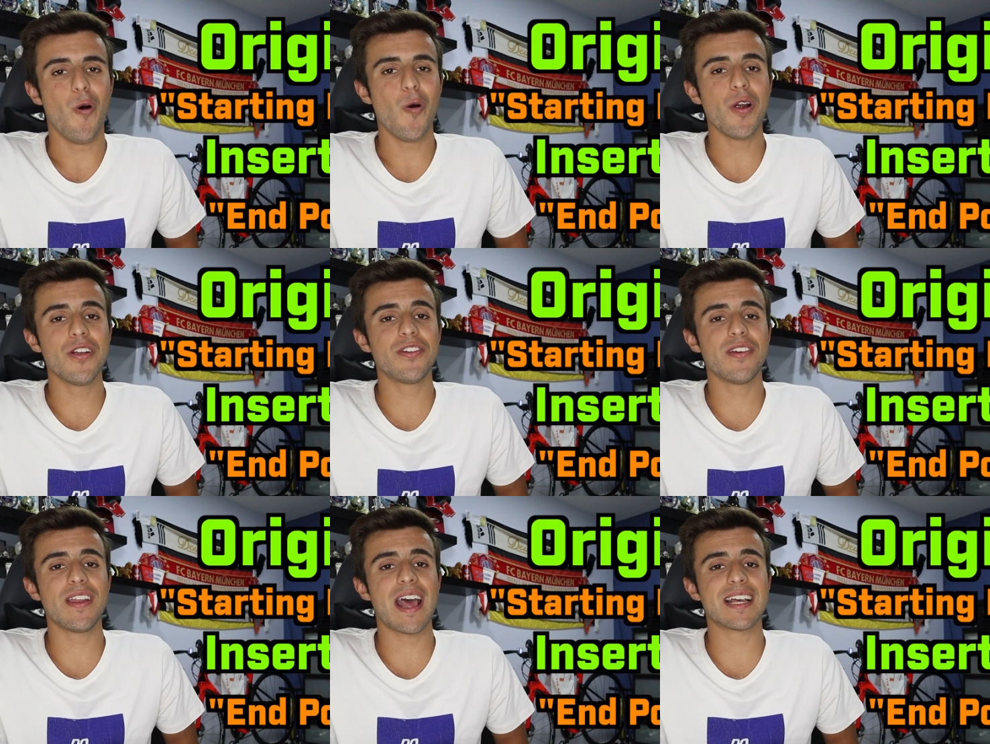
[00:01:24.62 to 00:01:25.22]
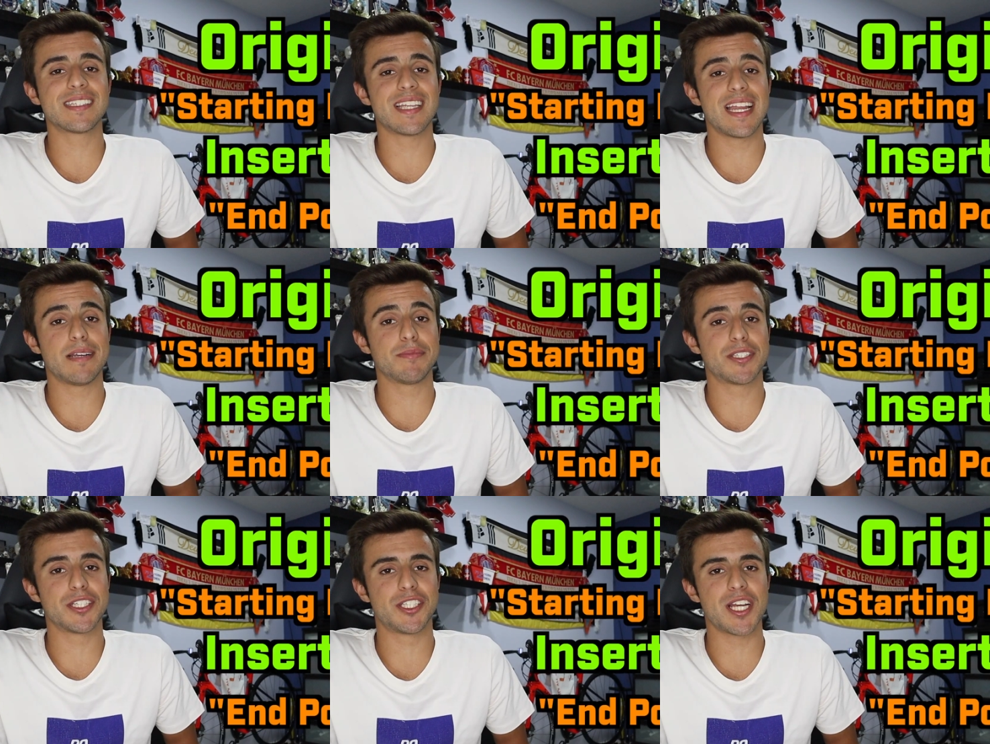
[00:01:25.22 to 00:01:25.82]
Origin, as the
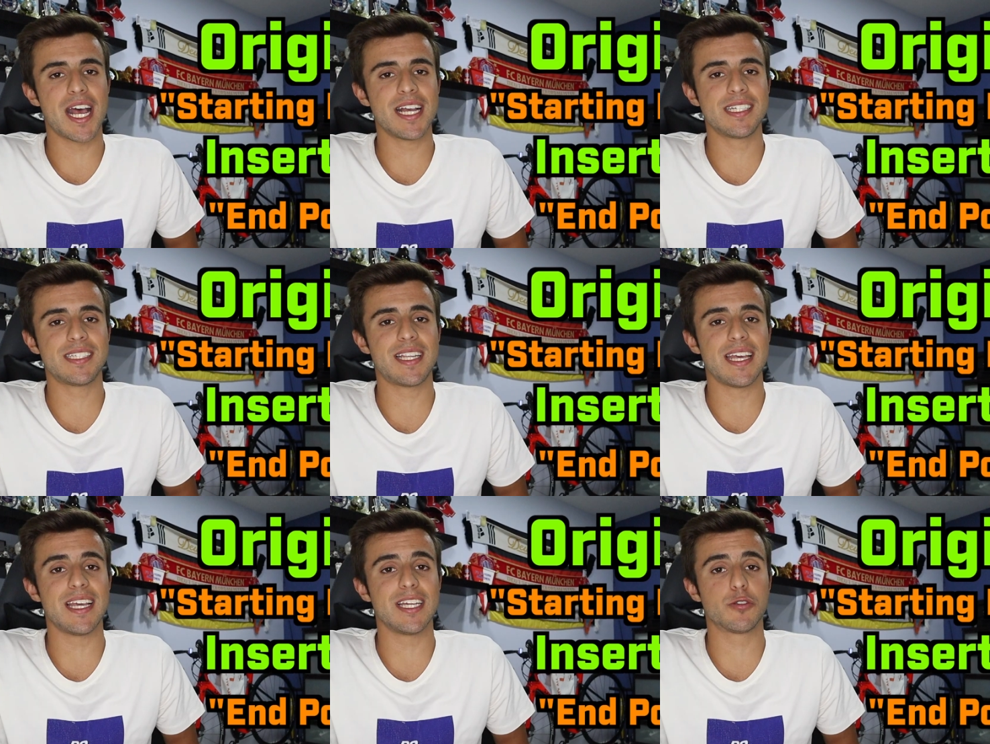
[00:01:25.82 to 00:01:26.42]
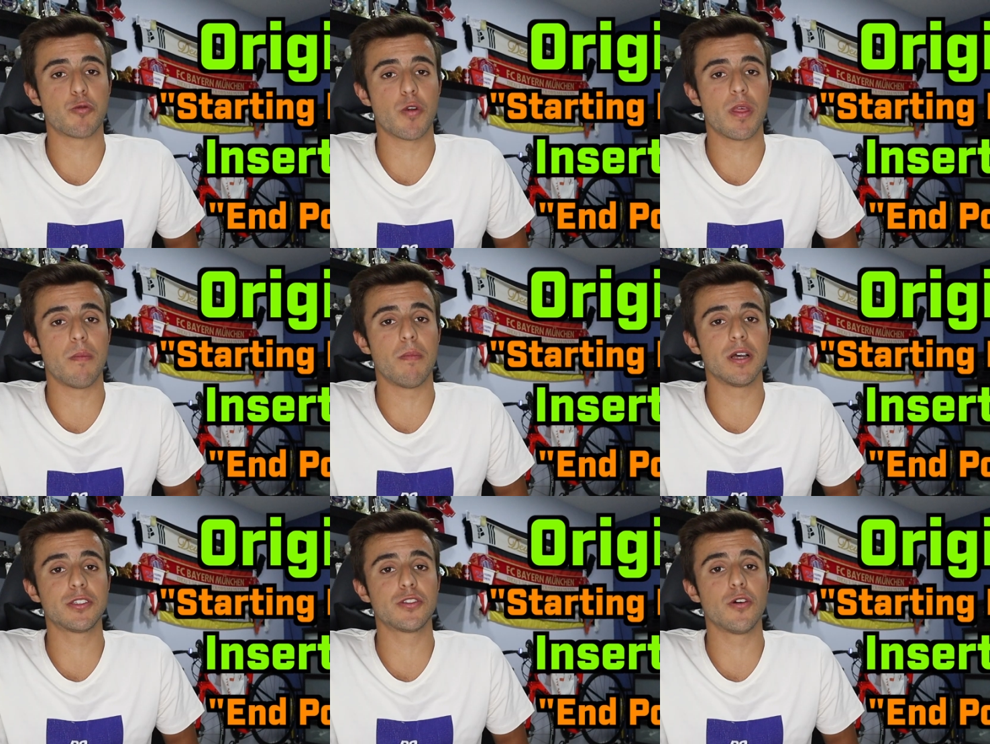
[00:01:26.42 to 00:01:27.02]
name suggests, is where the
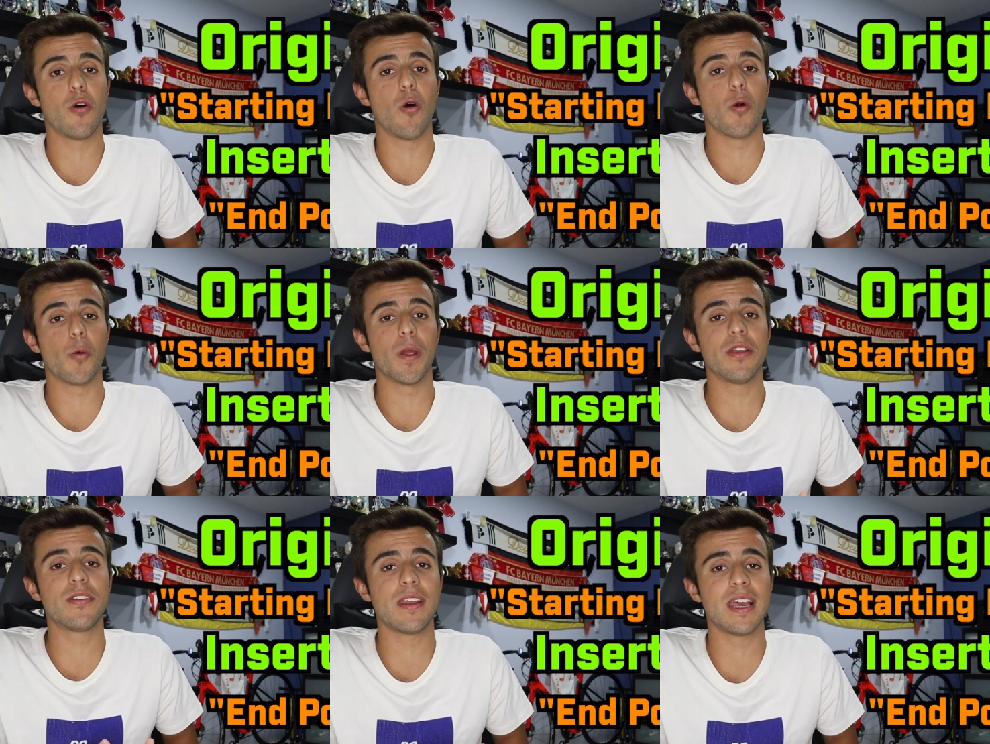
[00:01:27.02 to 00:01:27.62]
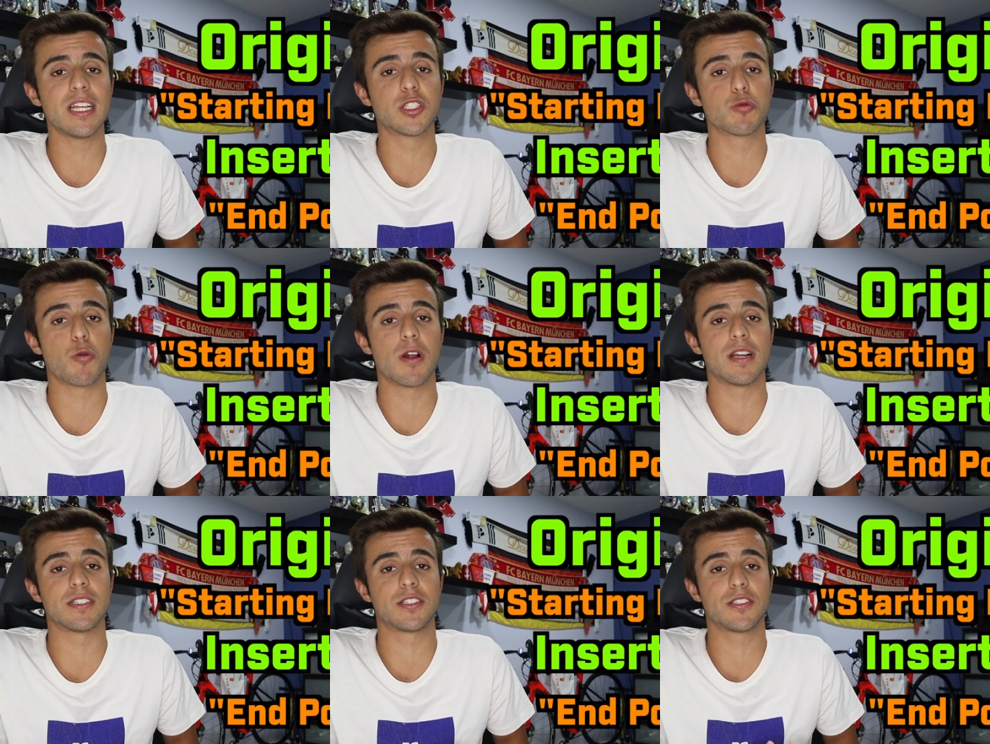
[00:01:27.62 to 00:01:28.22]
muscle originates,
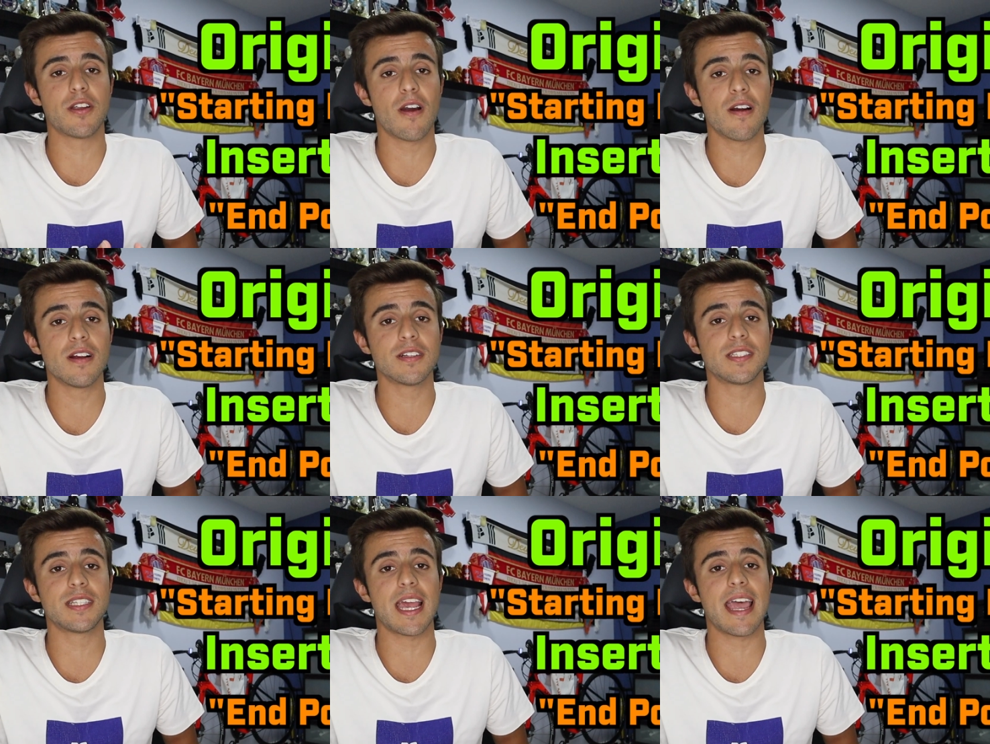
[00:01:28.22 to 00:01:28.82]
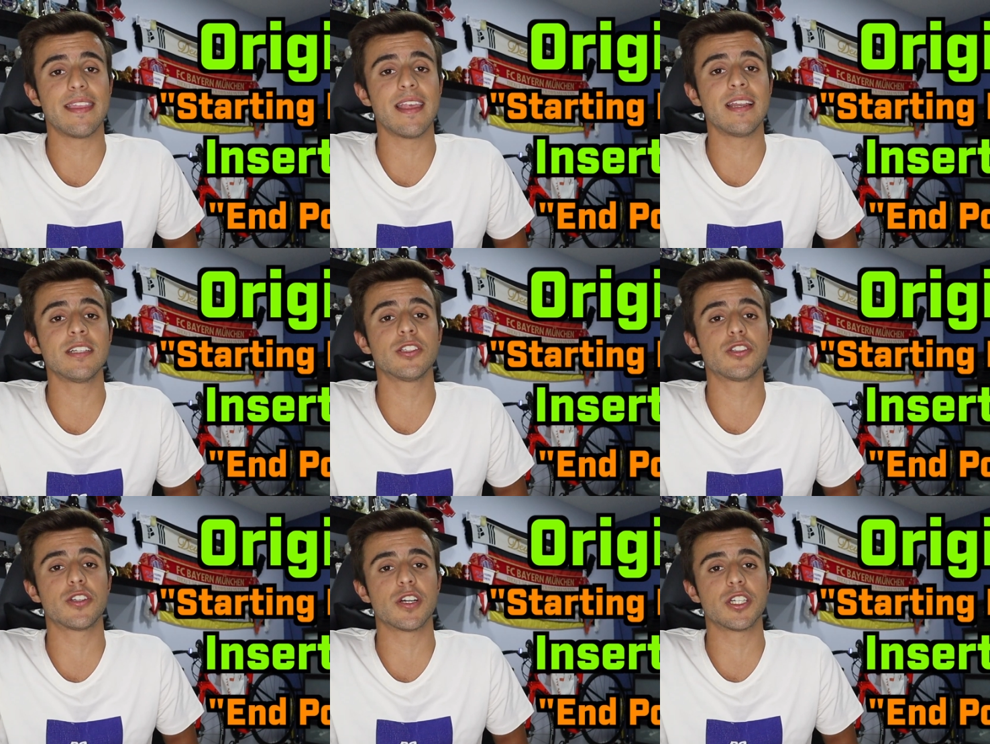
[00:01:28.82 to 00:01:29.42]
where it starts, and then
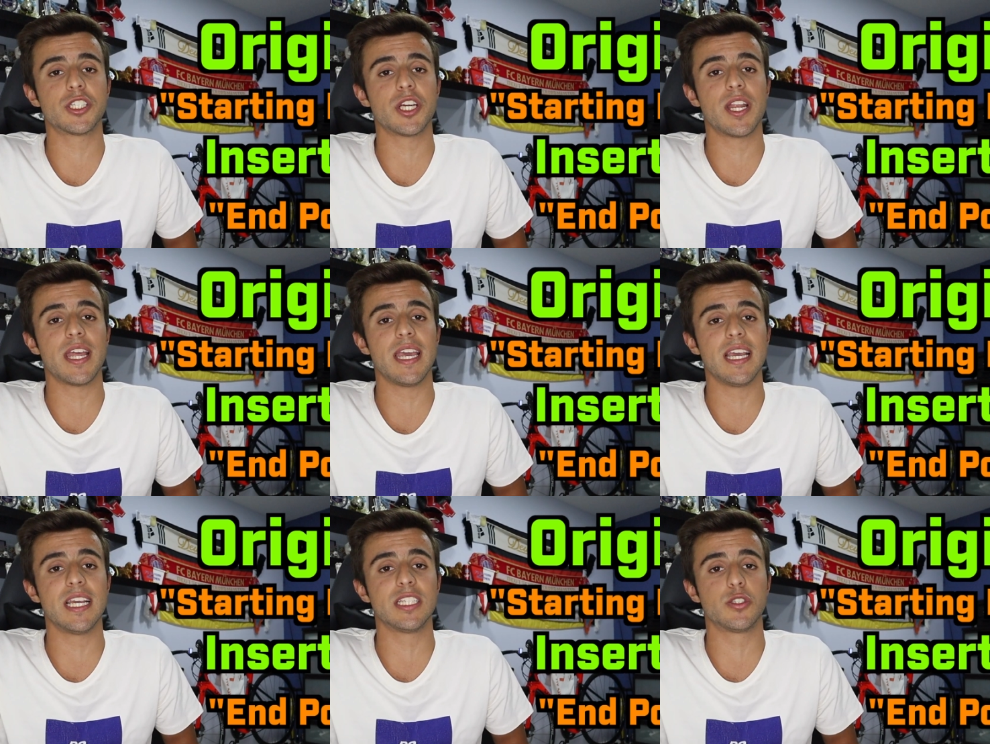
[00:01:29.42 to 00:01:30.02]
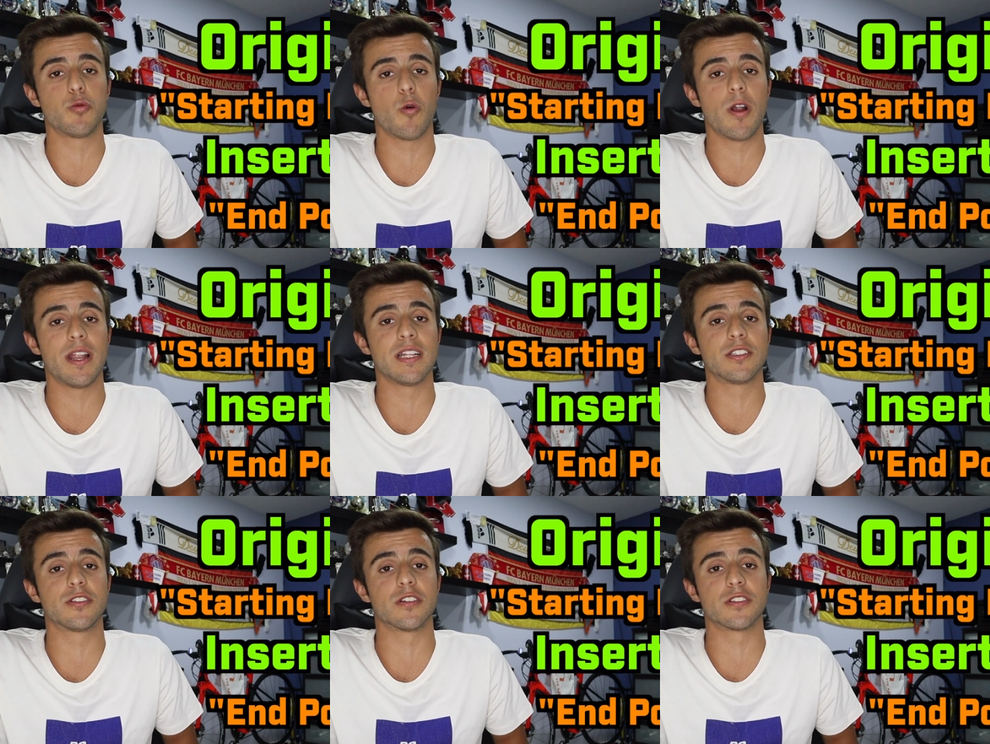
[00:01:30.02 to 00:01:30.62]
insertion is where it
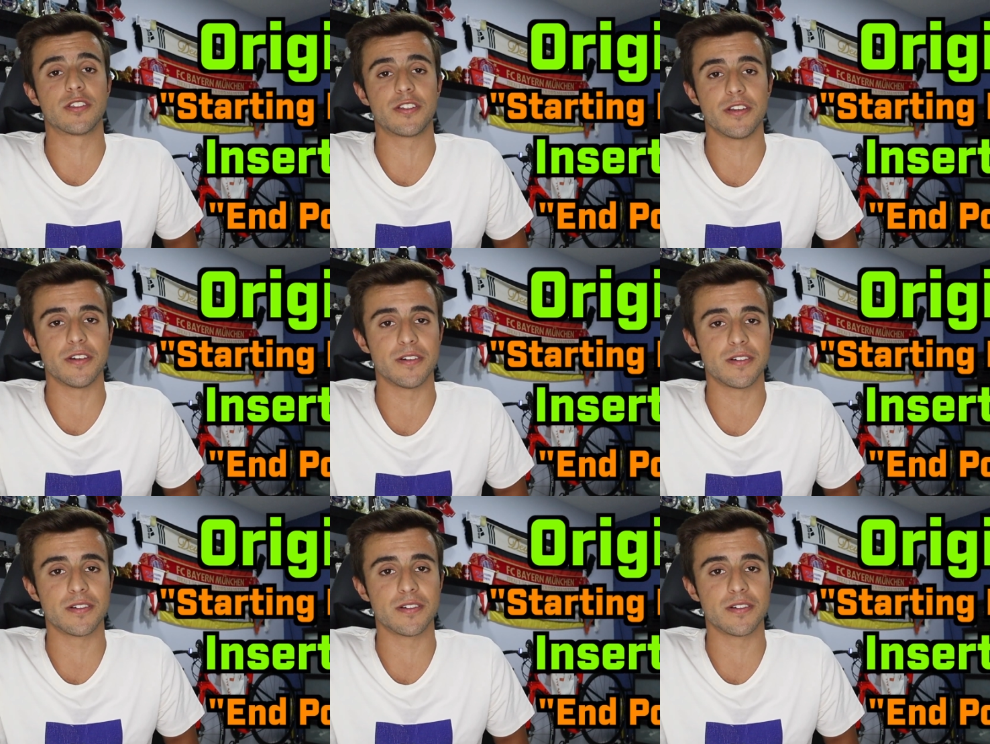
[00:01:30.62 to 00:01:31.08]
inserts to.